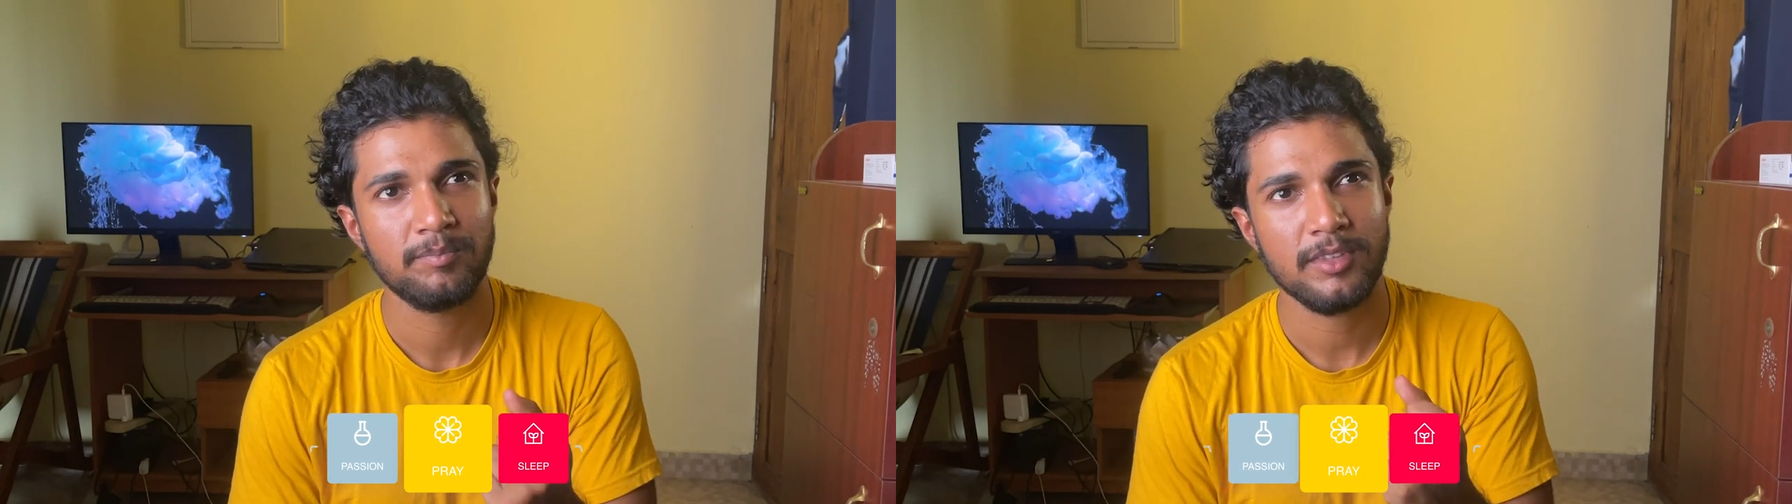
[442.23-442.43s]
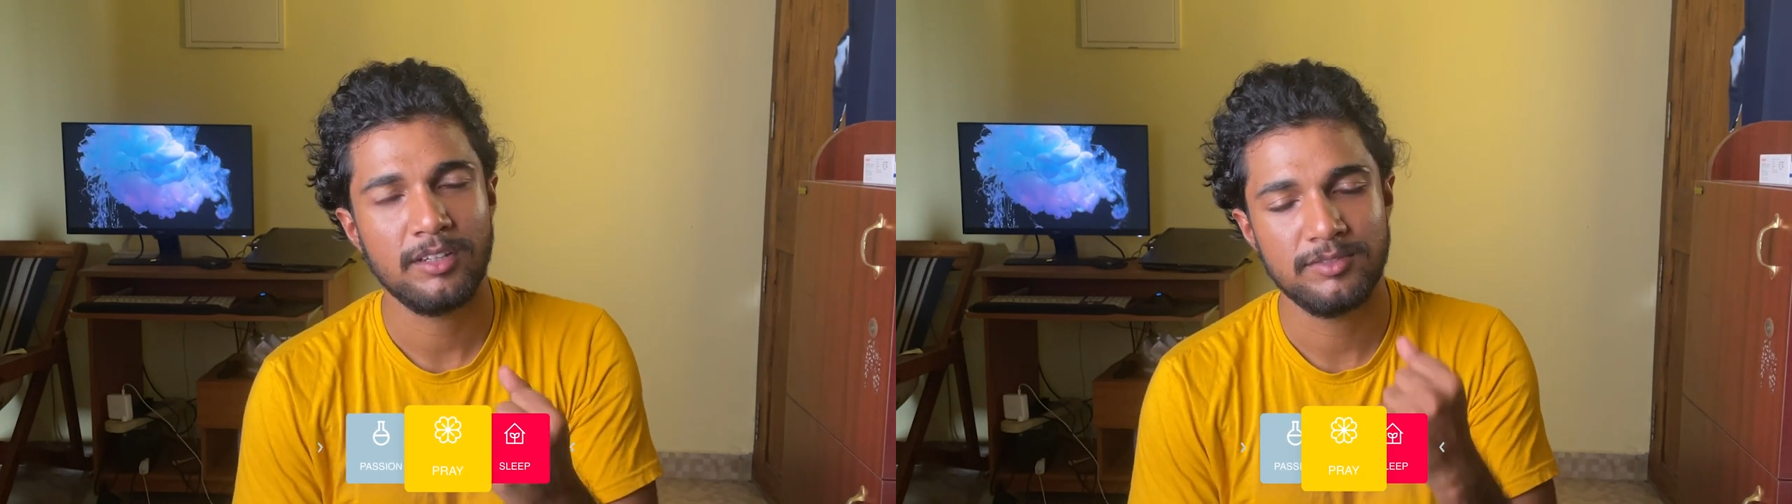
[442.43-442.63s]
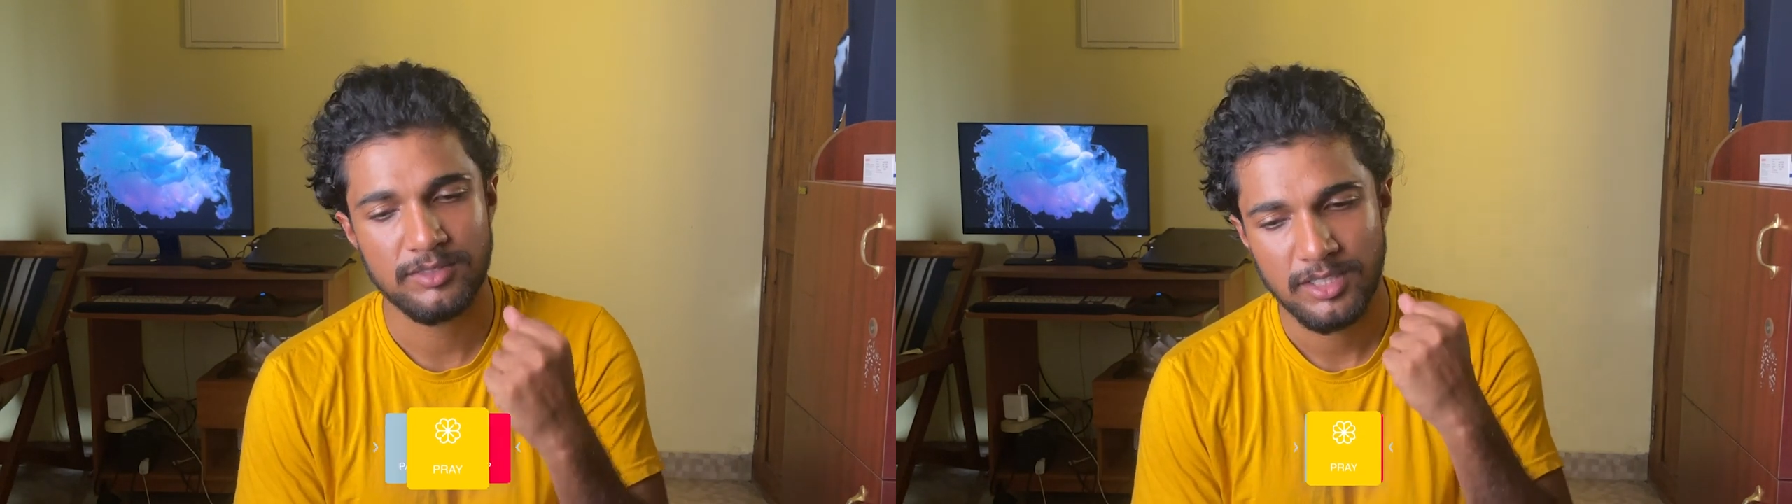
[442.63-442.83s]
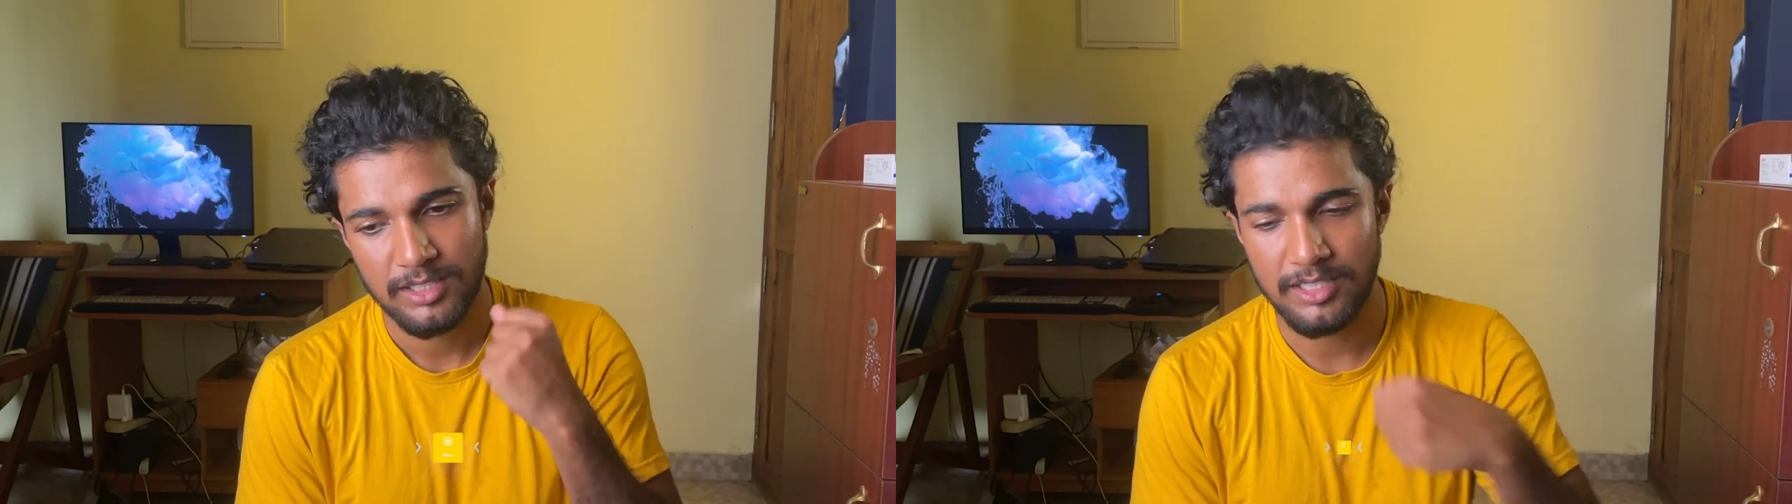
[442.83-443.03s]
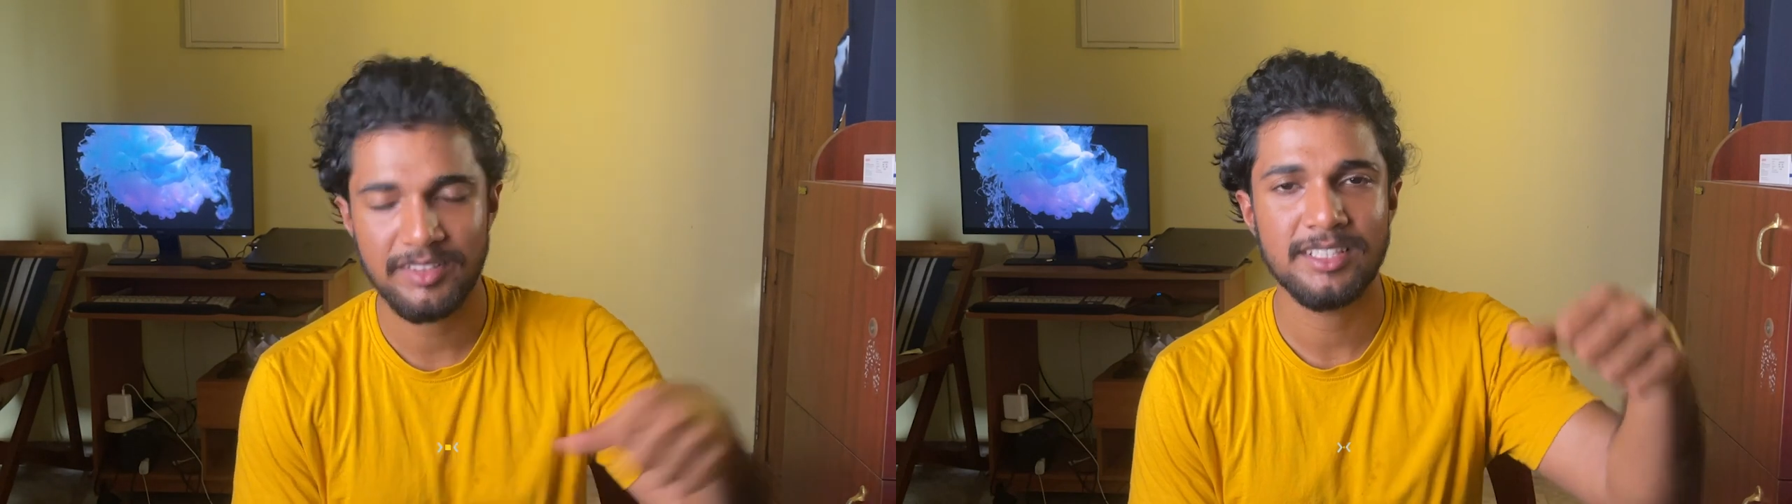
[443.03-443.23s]
of
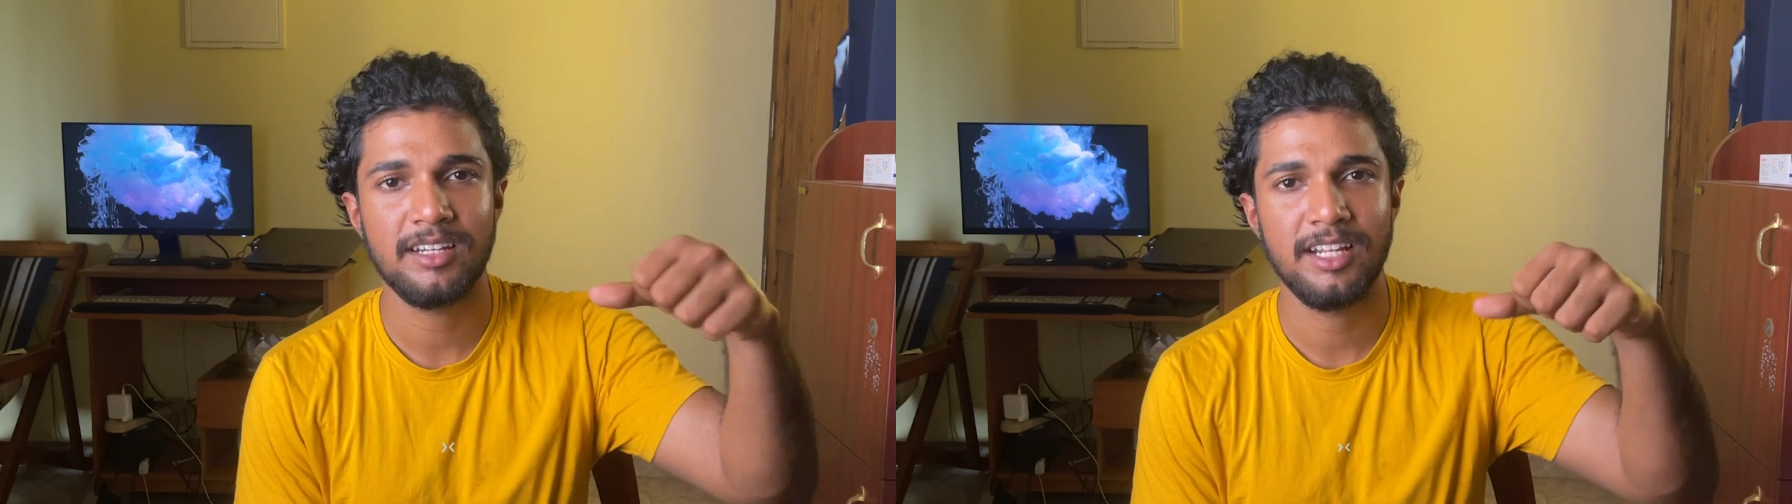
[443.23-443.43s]
living that